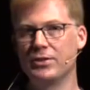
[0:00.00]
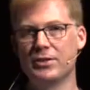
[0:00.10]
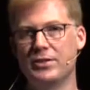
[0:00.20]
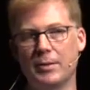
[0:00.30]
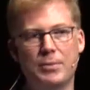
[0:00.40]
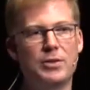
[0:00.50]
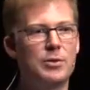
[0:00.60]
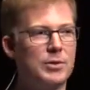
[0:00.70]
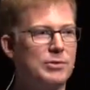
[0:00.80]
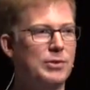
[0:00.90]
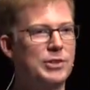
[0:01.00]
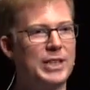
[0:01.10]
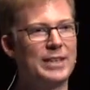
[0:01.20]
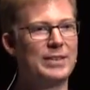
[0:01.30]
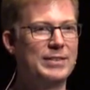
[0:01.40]
We could just dump you to a root
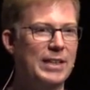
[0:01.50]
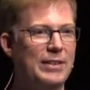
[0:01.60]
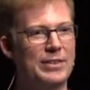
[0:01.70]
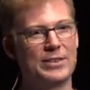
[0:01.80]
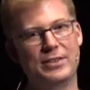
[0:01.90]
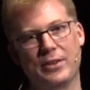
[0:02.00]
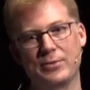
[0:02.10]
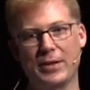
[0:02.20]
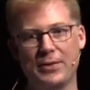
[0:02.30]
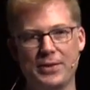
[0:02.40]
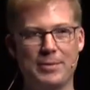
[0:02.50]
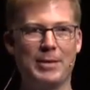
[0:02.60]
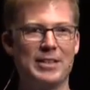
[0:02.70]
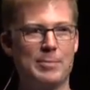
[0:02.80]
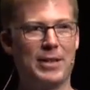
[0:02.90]
shell and tell you to run all the
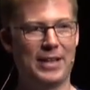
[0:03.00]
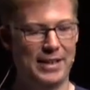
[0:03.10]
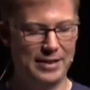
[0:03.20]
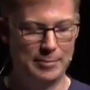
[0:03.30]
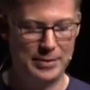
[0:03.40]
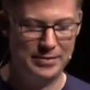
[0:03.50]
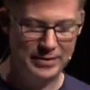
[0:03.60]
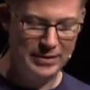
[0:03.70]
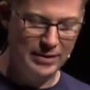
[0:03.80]
commands by hand, but